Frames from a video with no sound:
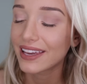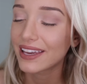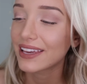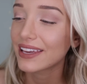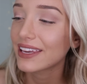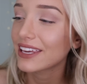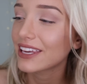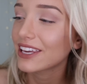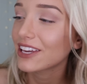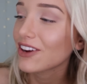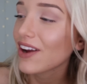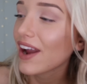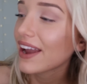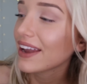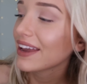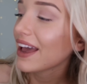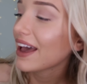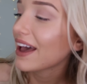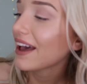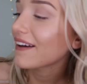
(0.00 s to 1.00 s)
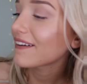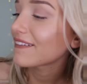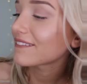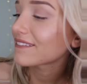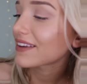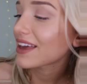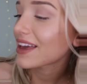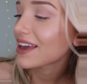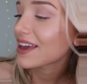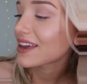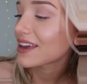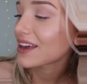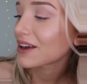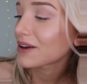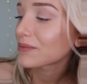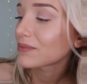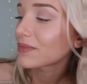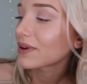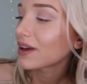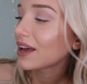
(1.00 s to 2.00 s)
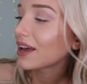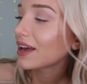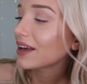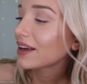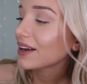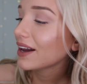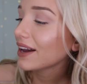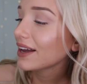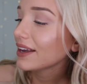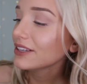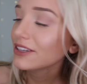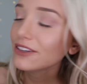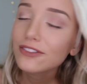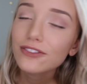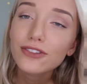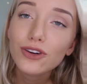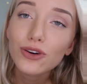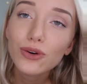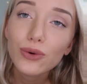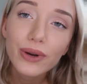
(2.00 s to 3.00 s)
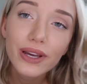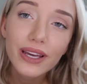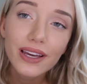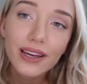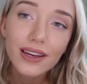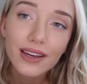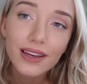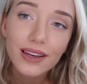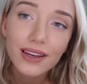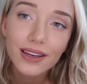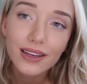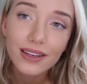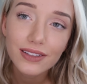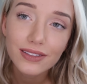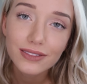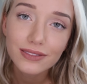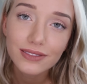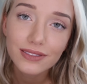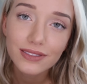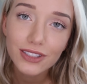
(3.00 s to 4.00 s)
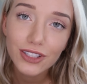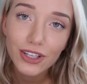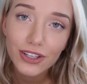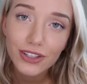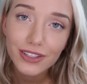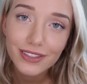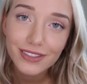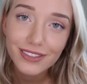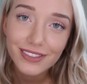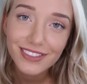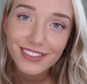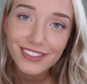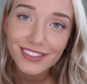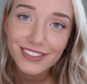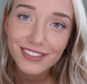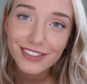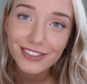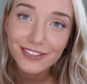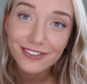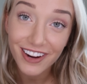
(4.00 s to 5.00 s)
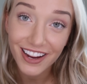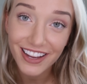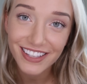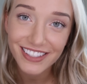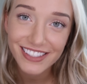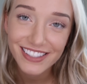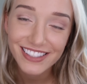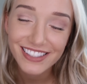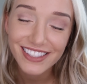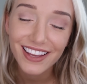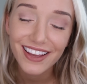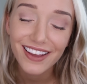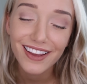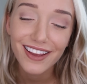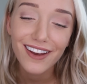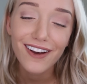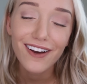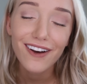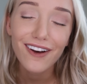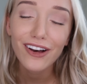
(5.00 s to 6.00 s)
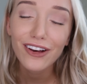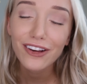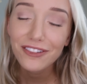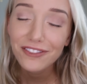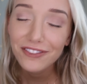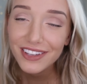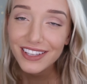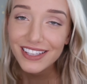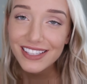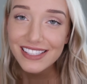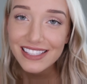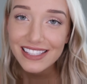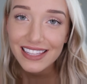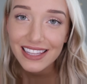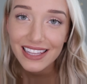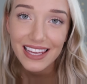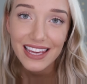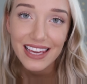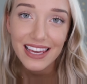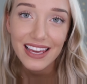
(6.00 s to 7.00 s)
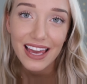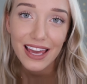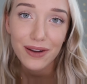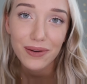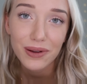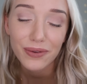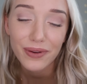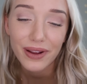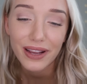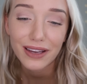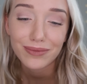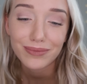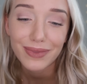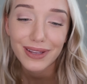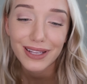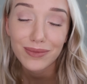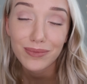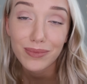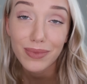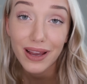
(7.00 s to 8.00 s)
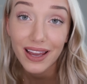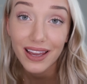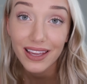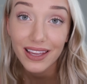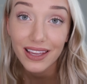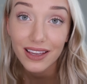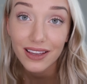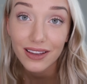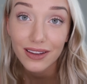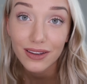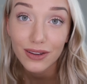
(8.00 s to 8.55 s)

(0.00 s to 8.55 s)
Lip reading: So here I have a kind of quick cooked rice. Obviously, I would recommend buying